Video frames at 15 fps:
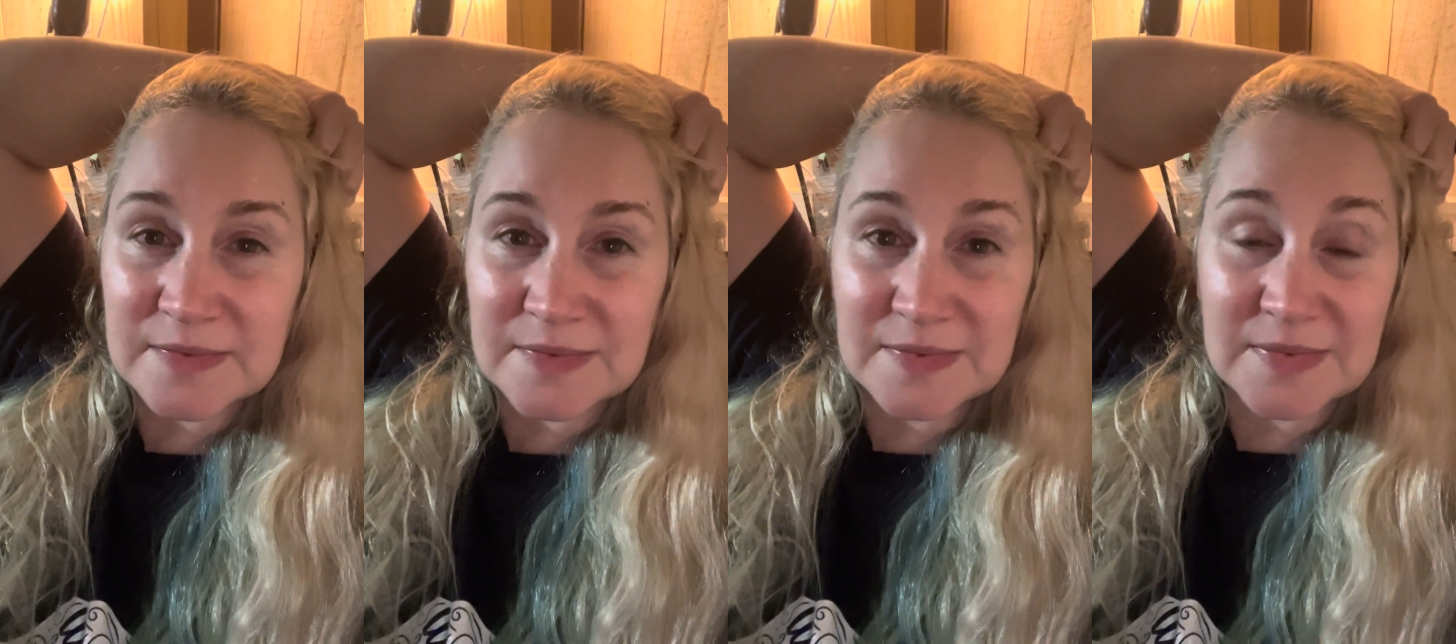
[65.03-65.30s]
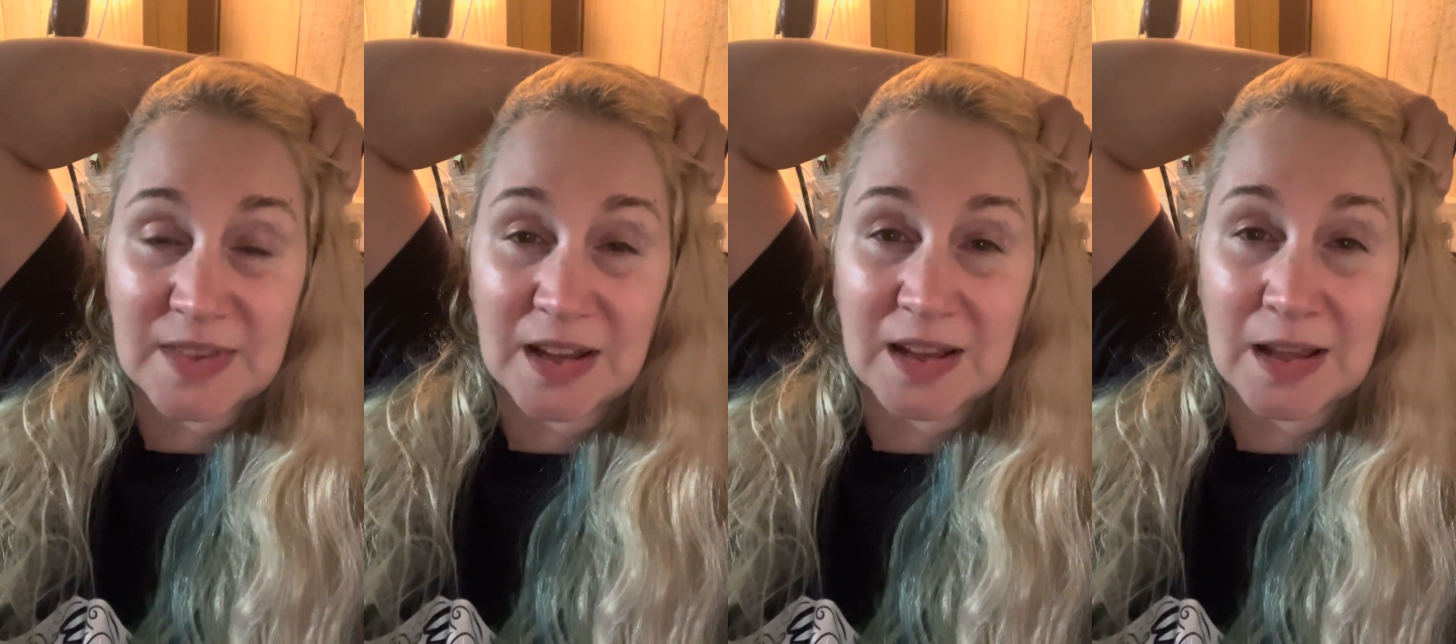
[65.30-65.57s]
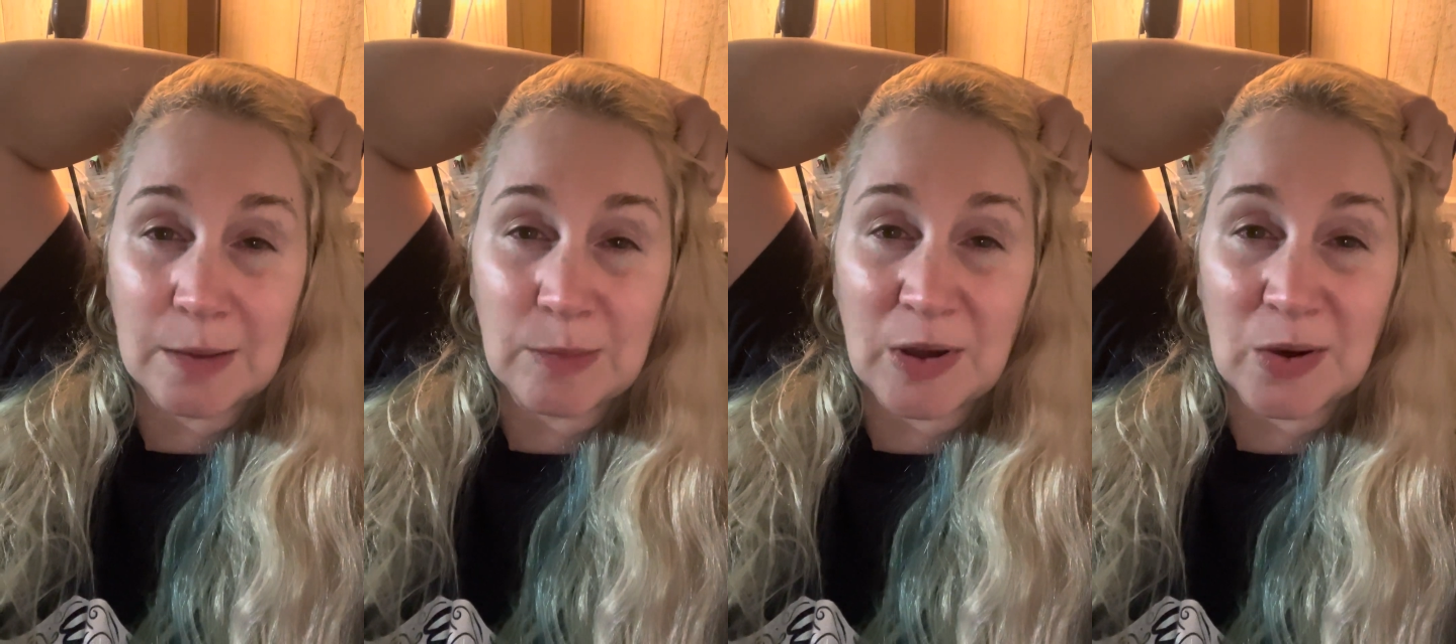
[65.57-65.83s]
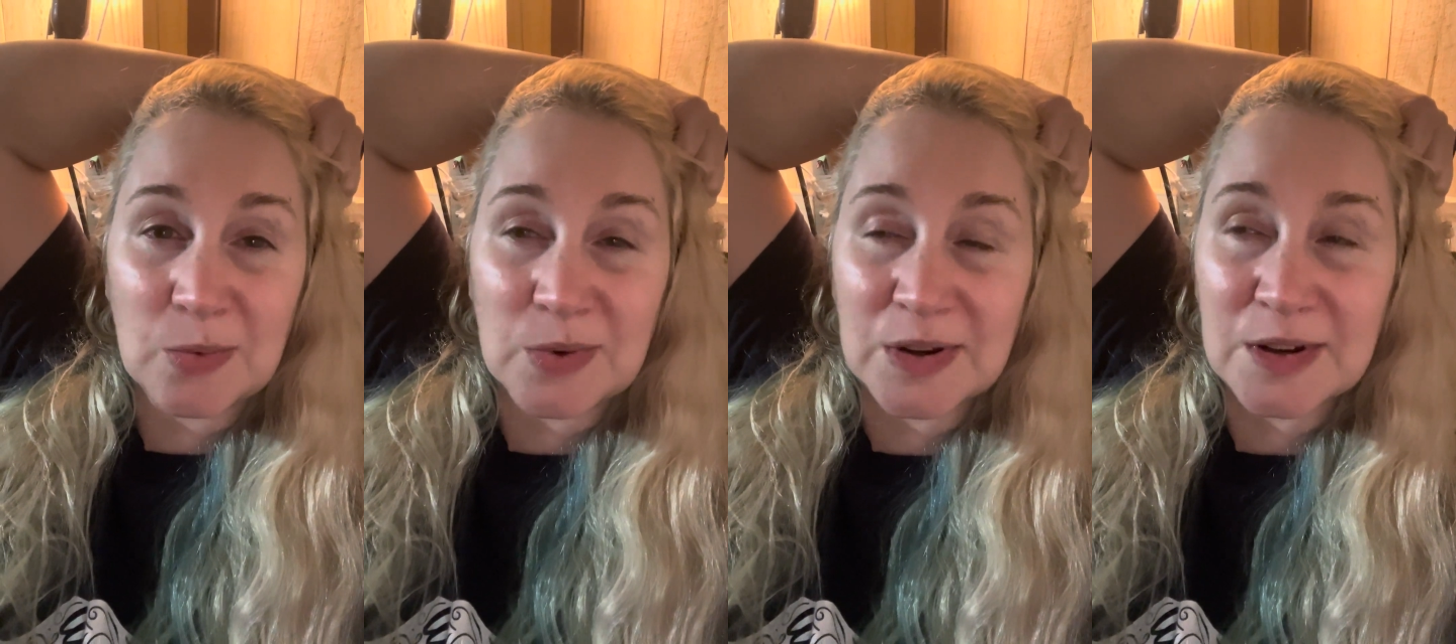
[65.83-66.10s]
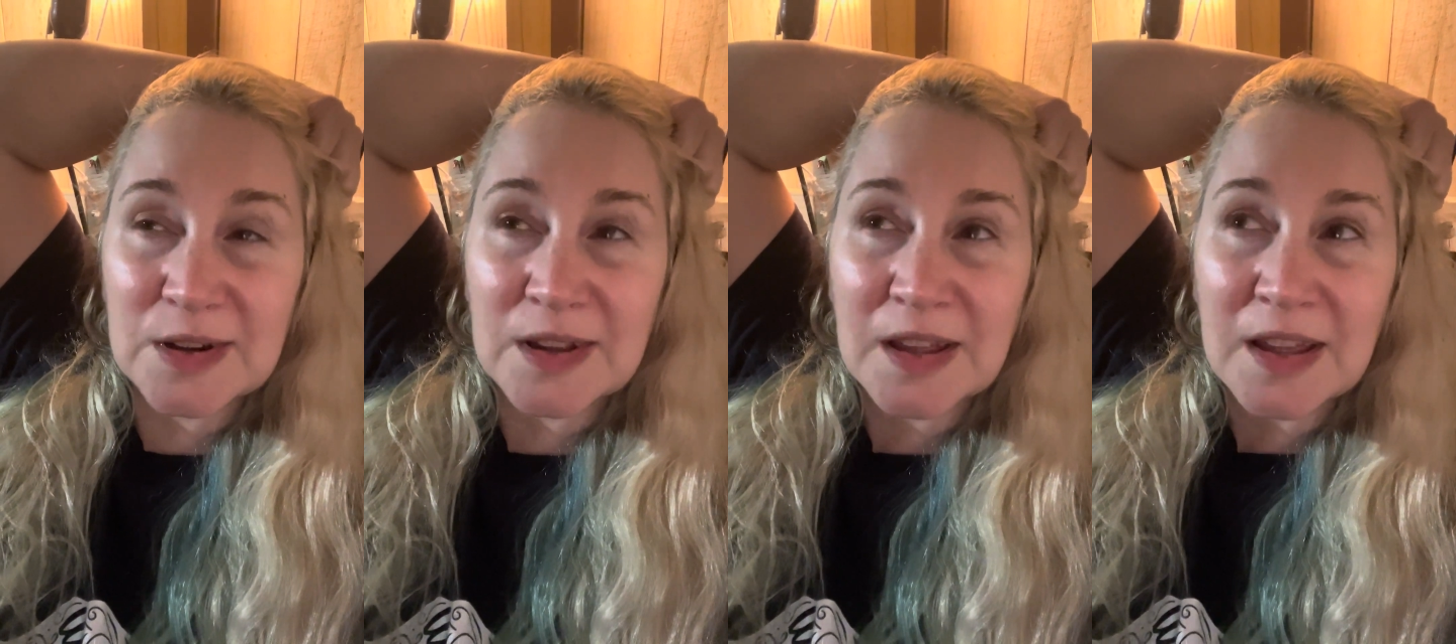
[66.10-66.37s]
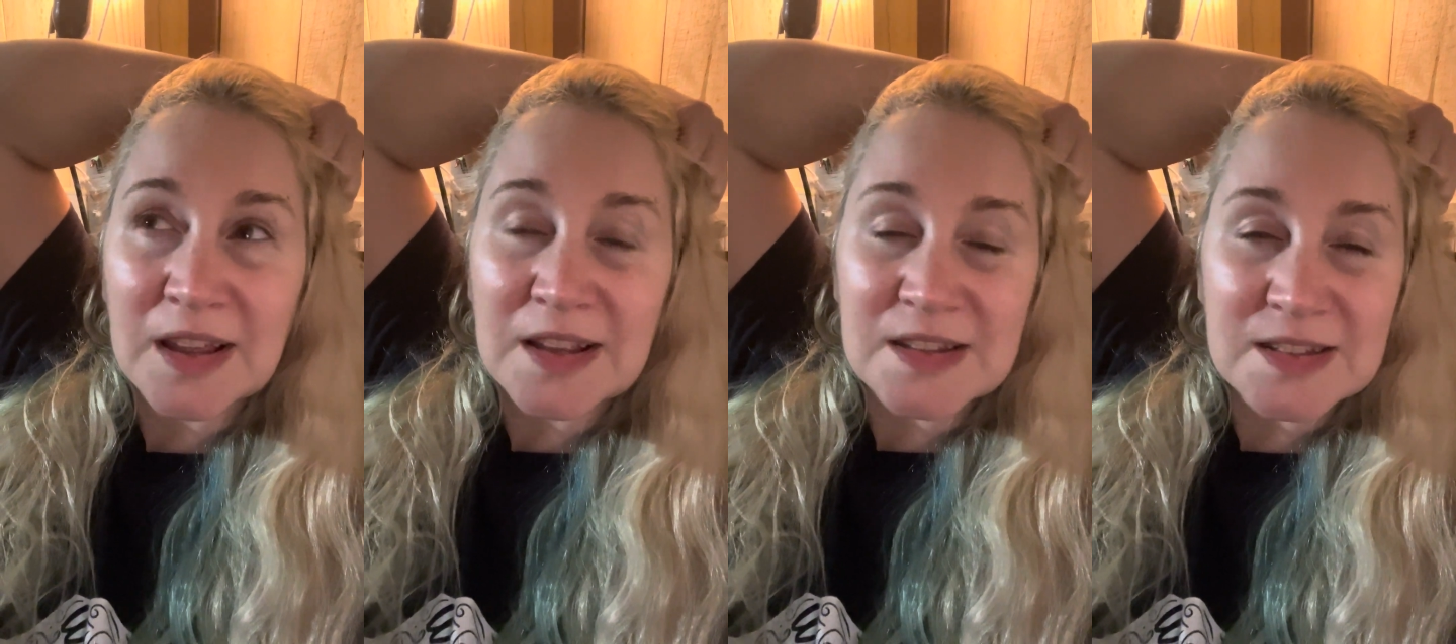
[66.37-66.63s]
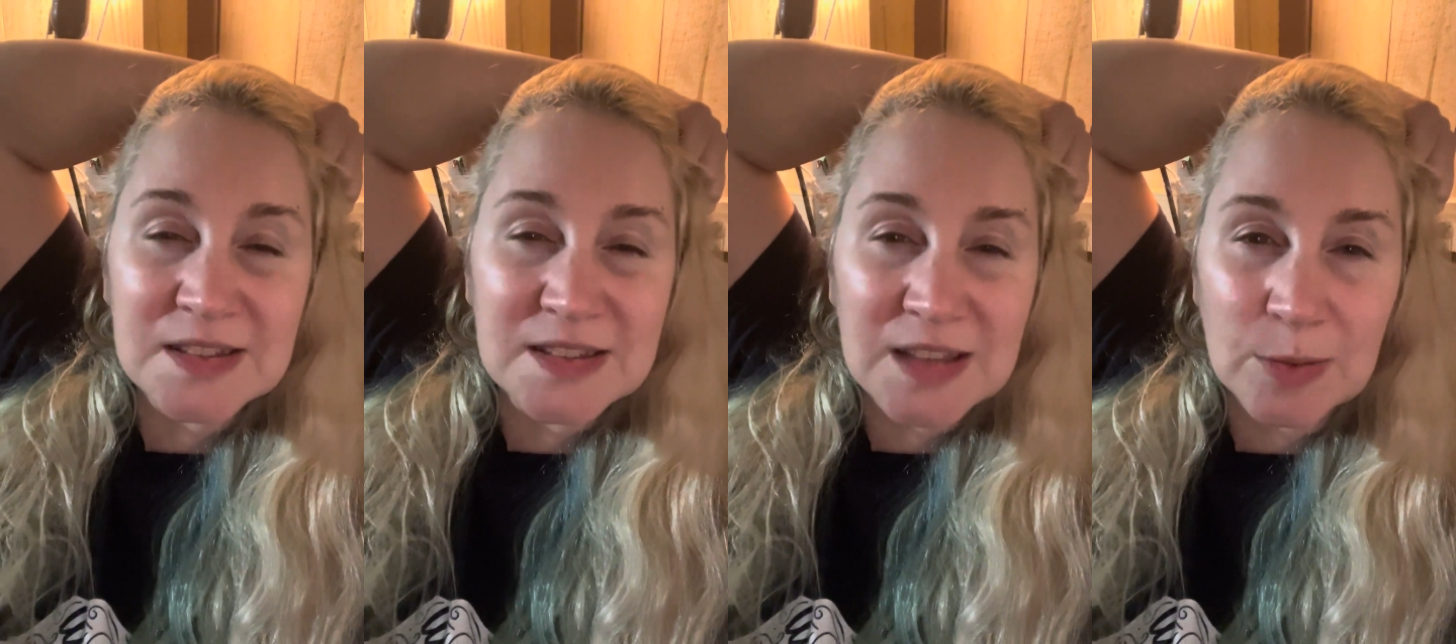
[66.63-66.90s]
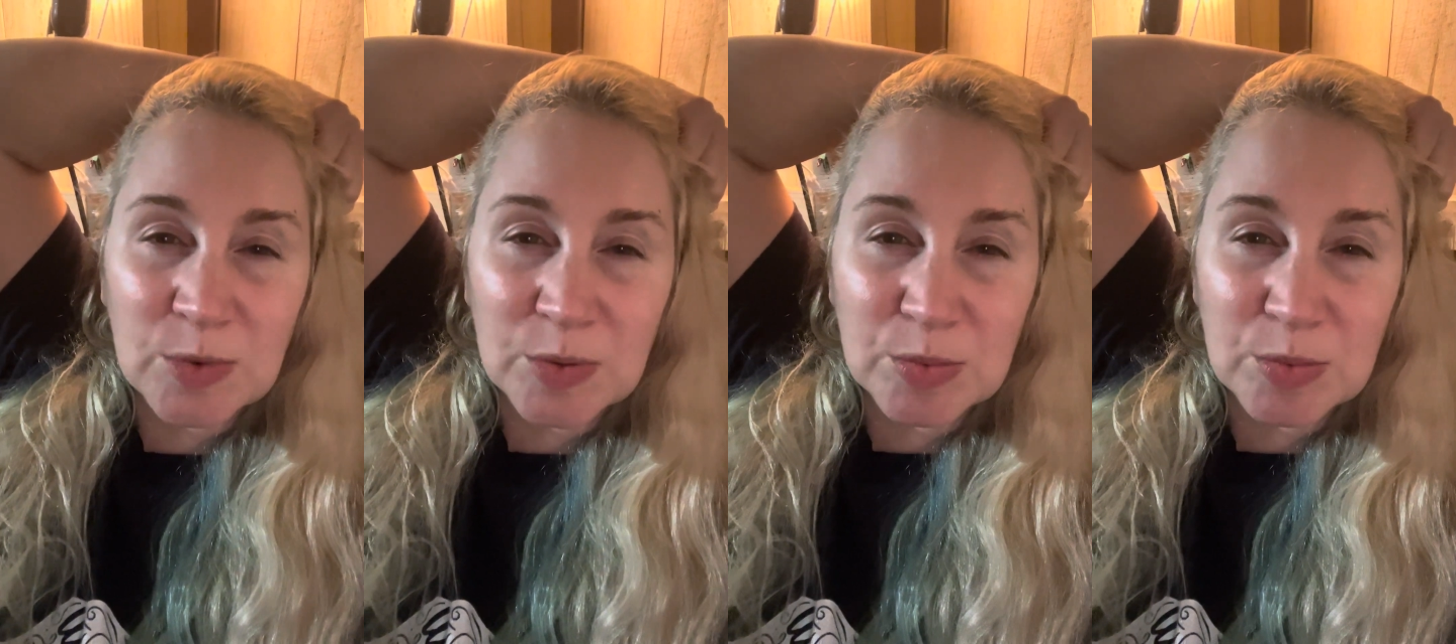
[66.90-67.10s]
that came out weird. Since I'm a